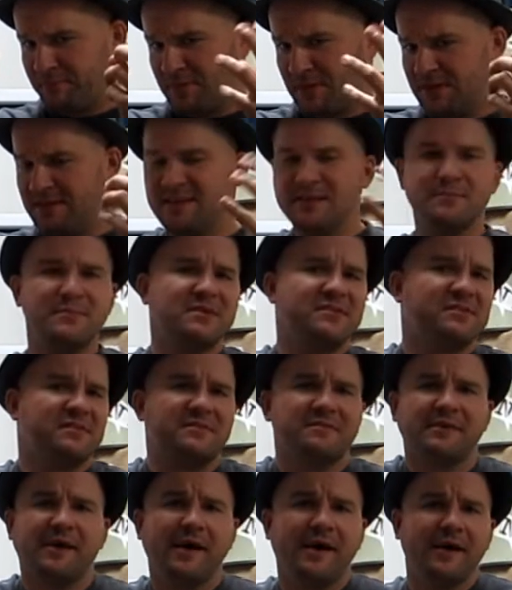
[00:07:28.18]

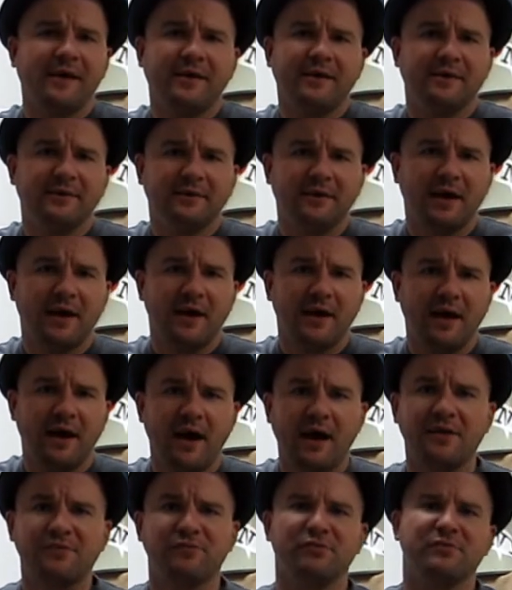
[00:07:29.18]
Demystifying
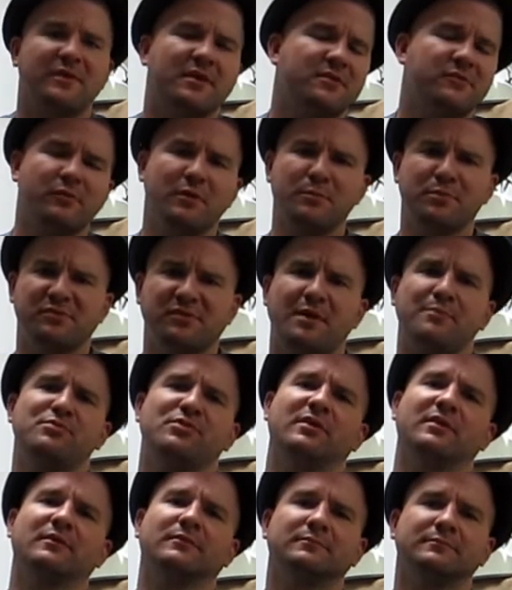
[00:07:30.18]
Extrasensory
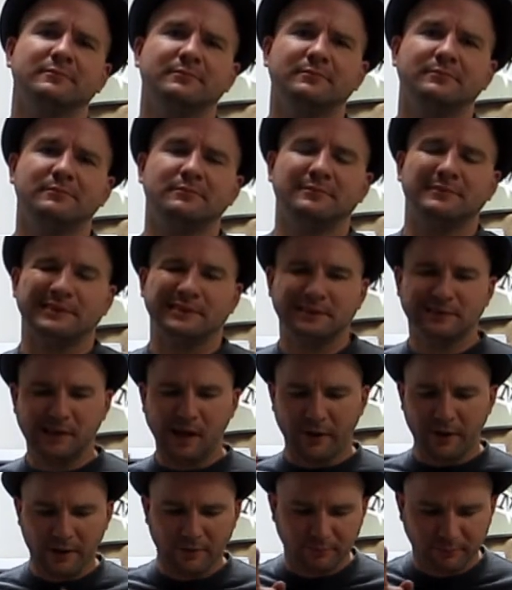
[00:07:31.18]
Perception.
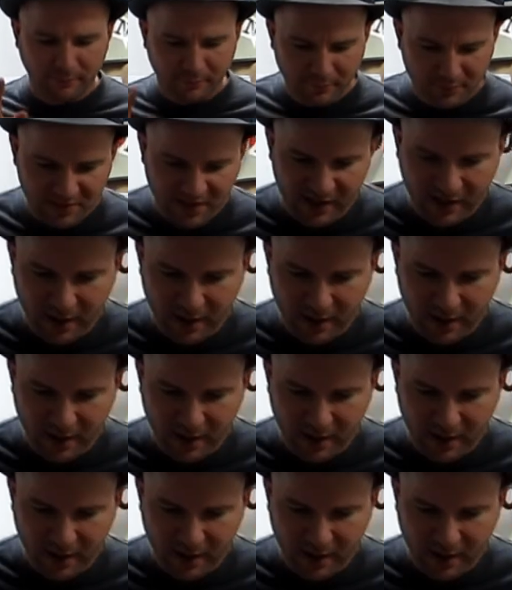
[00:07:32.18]
All right, take